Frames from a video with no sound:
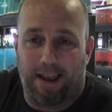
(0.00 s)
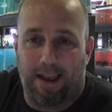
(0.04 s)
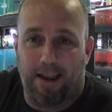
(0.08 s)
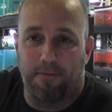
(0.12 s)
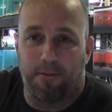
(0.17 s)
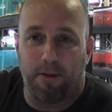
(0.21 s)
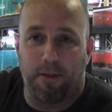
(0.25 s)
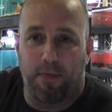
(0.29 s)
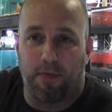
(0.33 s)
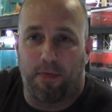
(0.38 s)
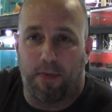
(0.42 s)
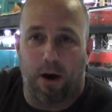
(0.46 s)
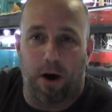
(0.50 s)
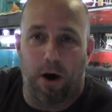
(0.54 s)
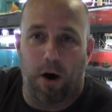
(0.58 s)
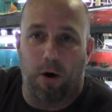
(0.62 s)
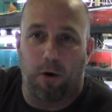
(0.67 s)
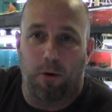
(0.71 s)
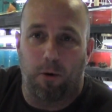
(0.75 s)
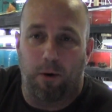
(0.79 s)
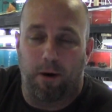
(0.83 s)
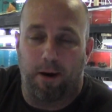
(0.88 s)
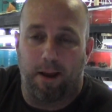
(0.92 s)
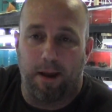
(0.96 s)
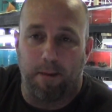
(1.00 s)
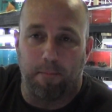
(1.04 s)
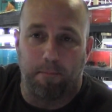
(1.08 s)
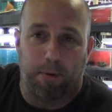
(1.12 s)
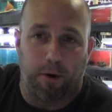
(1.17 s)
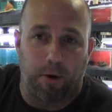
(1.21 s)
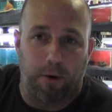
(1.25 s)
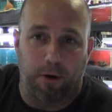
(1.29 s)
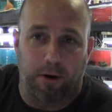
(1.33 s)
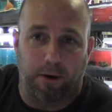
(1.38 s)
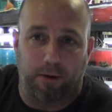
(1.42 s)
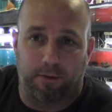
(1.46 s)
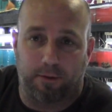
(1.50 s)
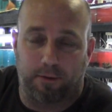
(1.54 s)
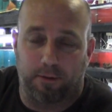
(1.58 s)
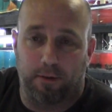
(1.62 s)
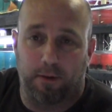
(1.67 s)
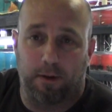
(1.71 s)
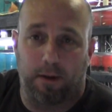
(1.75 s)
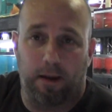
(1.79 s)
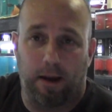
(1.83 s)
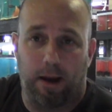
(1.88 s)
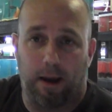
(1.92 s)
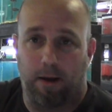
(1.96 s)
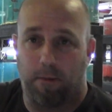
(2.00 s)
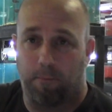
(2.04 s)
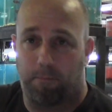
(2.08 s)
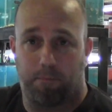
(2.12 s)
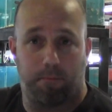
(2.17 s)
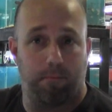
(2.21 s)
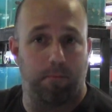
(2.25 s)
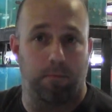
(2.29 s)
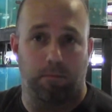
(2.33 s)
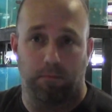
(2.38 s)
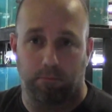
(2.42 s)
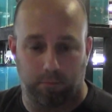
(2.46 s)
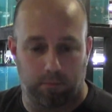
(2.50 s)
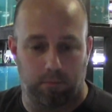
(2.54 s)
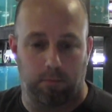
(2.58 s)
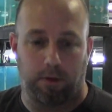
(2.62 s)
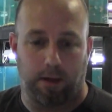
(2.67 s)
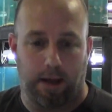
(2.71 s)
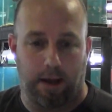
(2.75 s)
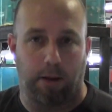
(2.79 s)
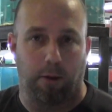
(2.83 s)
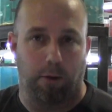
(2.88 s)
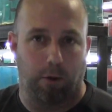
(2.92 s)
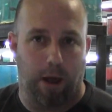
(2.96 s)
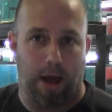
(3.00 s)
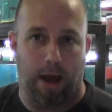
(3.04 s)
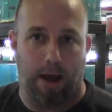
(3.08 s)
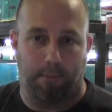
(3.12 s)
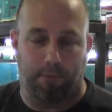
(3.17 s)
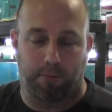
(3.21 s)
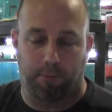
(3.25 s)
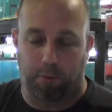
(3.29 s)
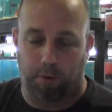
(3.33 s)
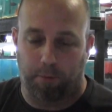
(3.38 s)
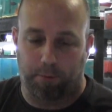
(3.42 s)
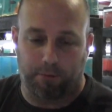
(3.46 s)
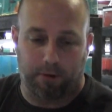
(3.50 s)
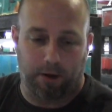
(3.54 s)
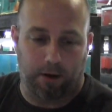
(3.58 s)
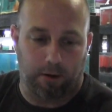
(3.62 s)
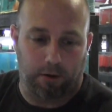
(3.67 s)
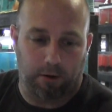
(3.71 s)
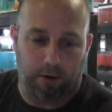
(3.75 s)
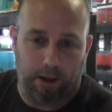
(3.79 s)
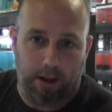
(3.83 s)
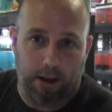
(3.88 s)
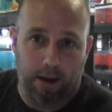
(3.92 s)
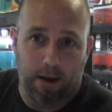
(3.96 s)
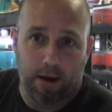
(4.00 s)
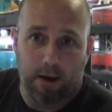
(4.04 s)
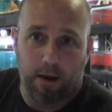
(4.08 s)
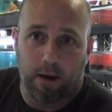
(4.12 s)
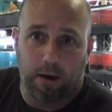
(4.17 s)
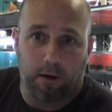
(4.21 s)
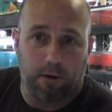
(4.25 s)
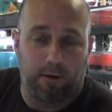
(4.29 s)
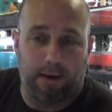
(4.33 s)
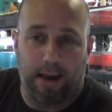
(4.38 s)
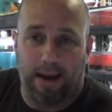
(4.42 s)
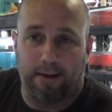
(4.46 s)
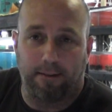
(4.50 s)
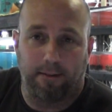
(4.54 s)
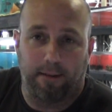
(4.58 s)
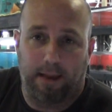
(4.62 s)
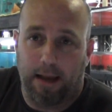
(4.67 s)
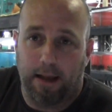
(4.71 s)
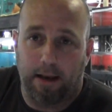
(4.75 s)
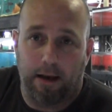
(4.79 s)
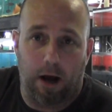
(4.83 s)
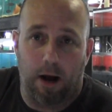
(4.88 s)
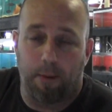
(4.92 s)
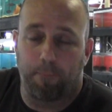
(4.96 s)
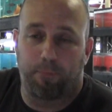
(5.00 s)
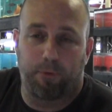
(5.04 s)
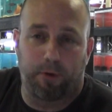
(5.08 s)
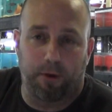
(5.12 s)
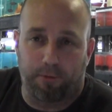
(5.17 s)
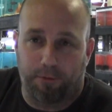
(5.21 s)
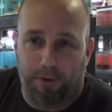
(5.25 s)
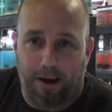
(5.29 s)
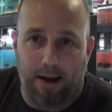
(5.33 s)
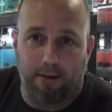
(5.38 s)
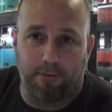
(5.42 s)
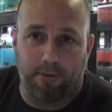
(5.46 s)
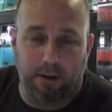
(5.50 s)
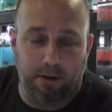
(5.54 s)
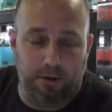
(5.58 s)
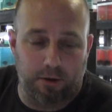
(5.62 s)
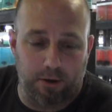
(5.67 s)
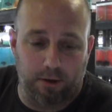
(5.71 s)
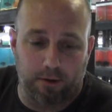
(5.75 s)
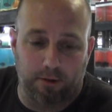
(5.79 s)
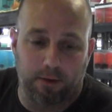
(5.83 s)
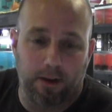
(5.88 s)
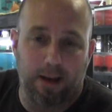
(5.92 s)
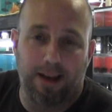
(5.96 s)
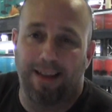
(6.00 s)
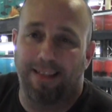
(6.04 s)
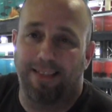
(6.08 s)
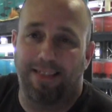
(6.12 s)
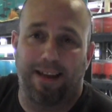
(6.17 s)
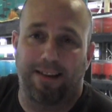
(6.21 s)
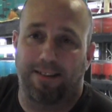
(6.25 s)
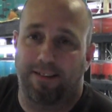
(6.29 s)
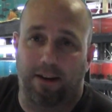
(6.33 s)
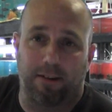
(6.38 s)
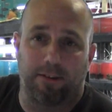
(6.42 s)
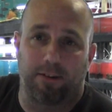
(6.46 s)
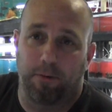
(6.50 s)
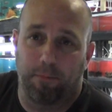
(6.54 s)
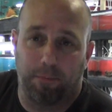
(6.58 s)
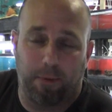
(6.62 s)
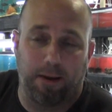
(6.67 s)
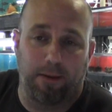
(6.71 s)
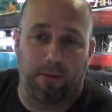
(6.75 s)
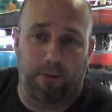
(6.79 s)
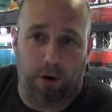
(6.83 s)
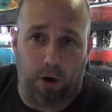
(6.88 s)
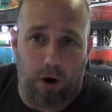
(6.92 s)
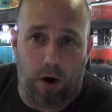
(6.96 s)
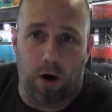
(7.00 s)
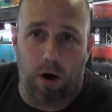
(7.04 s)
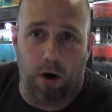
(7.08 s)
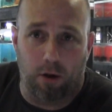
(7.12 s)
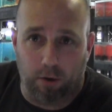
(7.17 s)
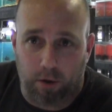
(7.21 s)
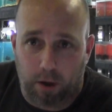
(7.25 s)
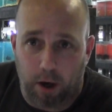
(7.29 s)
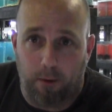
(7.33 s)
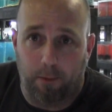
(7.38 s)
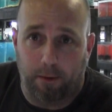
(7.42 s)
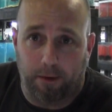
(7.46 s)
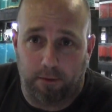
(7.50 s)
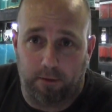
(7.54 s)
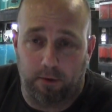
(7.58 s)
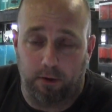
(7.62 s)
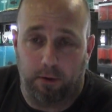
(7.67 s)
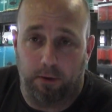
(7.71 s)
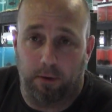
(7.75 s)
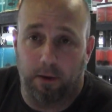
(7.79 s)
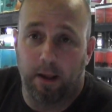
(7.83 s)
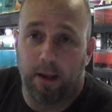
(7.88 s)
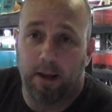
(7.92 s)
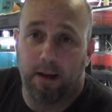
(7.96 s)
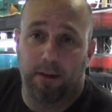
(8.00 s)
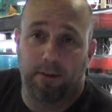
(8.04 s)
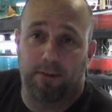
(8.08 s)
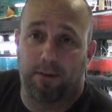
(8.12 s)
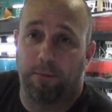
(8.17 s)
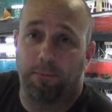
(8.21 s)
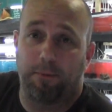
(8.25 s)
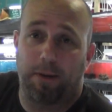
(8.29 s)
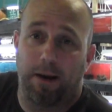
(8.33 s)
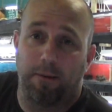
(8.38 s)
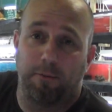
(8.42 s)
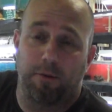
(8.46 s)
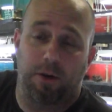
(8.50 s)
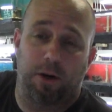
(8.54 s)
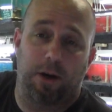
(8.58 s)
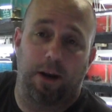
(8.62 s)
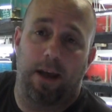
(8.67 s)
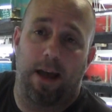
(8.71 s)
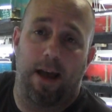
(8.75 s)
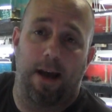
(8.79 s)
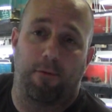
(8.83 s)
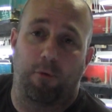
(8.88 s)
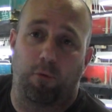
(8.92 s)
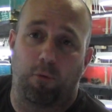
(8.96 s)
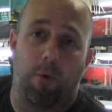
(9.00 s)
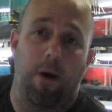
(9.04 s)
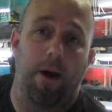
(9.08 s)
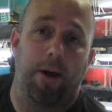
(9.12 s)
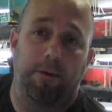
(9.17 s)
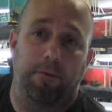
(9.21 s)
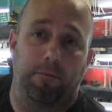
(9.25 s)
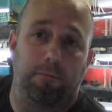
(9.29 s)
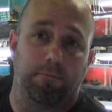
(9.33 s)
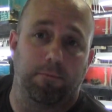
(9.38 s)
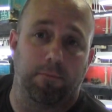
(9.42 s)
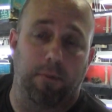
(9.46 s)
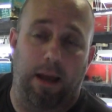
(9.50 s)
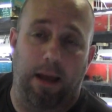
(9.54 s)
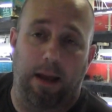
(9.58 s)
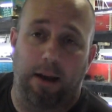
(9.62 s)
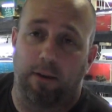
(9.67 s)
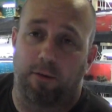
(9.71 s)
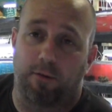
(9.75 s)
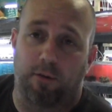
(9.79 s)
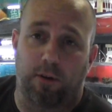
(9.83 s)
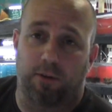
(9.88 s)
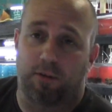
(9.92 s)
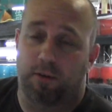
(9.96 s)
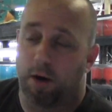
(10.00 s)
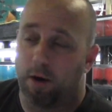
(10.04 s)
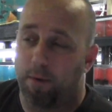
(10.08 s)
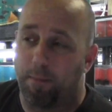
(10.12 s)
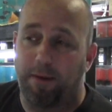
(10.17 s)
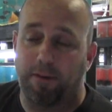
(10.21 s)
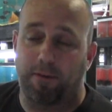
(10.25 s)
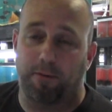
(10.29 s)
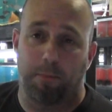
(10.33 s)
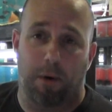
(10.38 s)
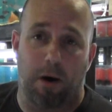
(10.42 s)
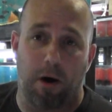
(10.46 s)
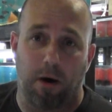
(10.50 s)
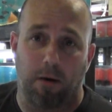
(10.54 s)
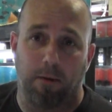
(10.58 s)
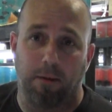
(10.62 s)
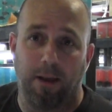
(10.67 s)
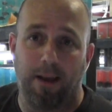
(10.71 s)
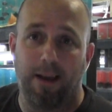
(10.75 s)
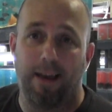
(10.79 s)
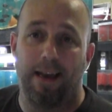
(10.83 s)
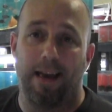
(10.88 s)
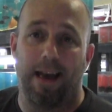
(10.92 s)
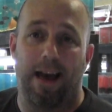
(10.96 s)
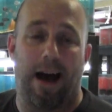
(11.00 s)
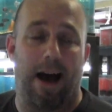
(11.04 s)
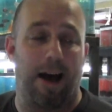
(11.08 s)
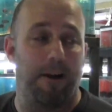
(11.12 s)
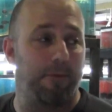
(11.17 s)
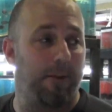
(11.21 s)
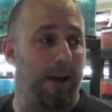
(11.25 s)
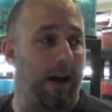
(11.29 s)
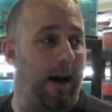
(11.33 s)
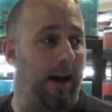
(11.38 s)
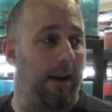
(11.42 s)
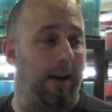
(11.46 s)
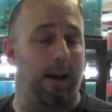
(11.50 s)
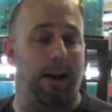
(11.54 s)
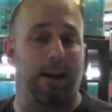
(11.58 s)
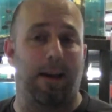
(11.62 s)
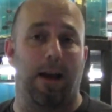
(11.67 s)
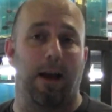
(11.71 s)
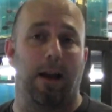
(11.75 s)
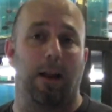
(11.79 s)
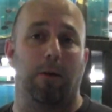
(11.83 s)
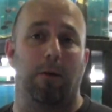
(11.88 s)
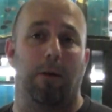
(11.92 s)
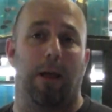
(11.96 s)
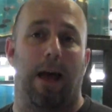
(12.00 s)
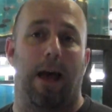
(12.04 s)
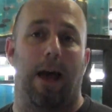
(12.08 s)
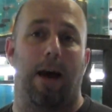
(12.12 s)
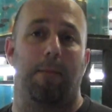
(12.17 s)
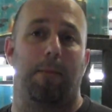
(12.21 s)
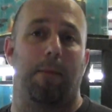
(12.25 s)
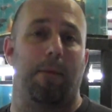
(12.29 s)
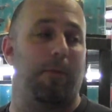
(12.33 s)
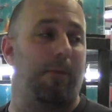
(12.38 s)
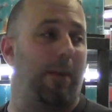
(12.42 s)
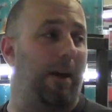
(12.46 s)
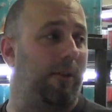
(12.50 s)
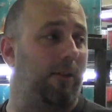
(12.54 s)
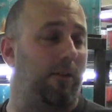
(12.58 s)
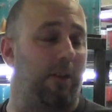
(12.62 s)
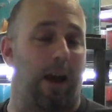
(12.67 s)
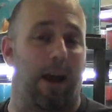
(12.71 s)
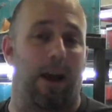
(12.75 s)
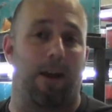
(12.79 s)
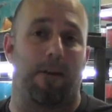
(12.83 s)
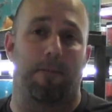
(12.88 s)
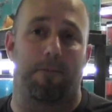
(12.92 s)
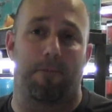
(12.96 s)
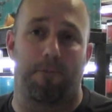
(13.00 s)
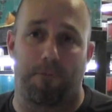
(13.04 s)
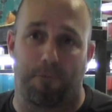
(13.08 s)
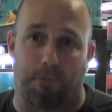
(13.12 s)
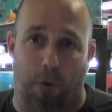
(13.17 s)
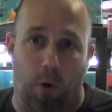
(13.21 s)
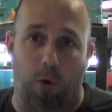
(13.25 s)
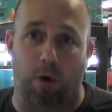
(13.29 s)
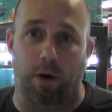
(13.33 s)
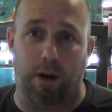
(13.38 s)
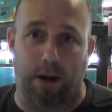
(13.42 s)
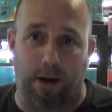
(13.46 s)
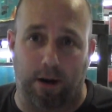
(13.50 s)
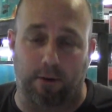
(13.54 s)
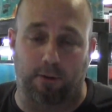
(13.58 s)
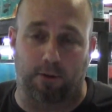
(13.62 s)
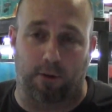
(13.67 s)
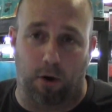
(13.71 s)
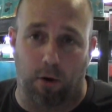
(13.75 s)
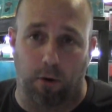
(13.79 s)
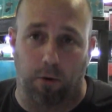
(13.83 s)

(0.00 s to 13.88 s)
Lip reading: Even though embunas, yellow labs more particularly, can get up to 5 inches, that doesn't mean they're all going to. Sometimes you're going to have a runt and it's just going to be small. I've got a yellow lab that's like 4 years